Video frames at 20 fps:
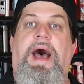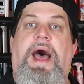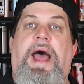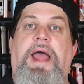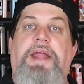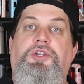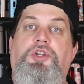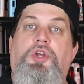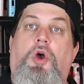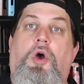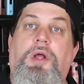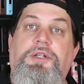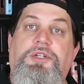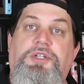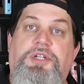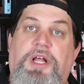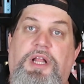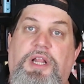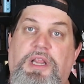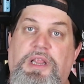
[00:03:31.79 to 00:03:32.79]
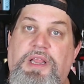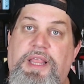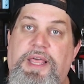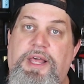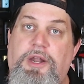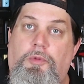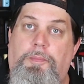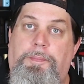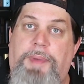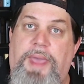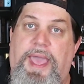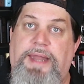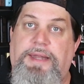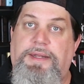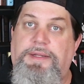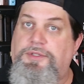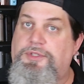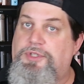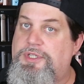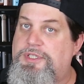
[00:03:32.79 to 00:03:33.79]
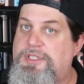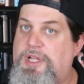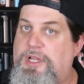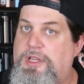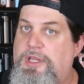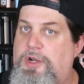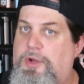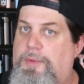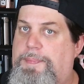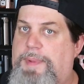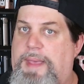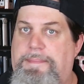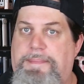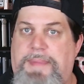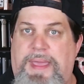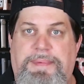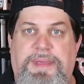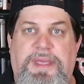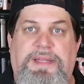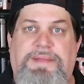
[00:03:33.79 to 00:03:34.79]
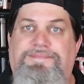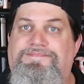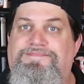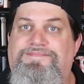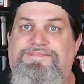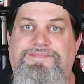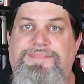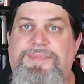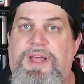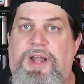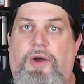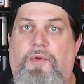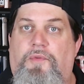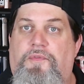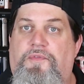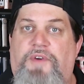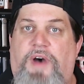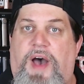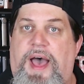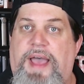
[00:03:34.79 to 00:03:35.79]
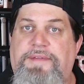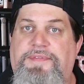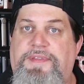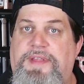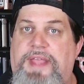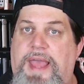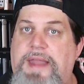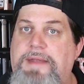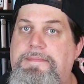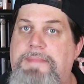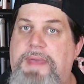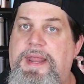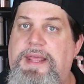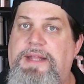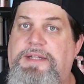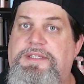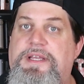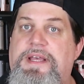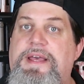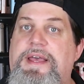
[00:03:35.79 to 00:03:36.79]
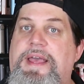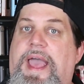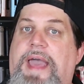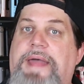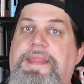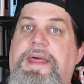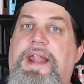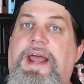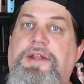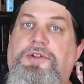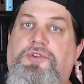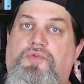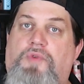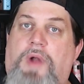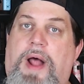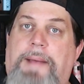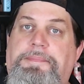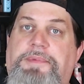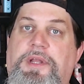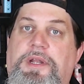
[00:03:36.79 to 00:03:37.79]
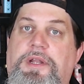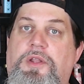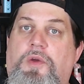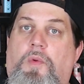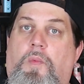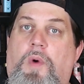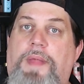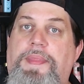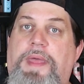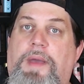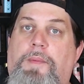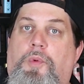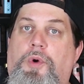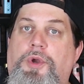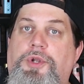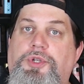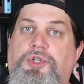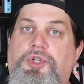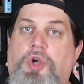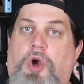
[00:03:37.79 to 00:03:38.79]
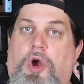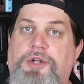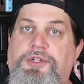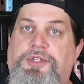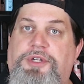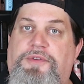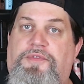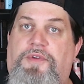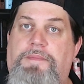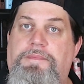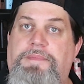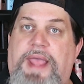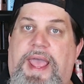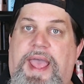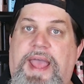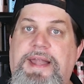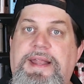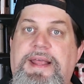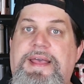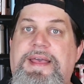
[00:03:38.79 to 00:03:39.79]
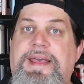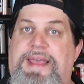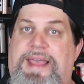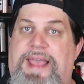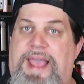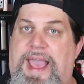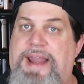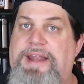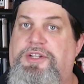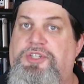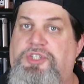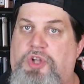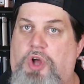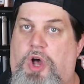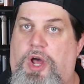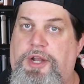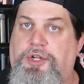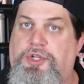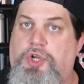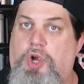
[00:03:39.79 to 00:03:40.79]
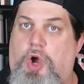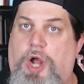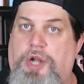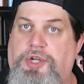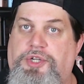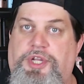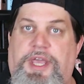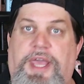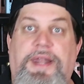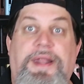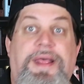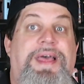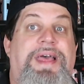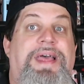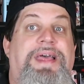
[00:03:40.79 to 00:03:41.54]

I charged it a little bit, just a little bit, maybe, you know, five, ten minutes, and then I dropped it in the one that wouldn't charge it from dead, and it started charging it.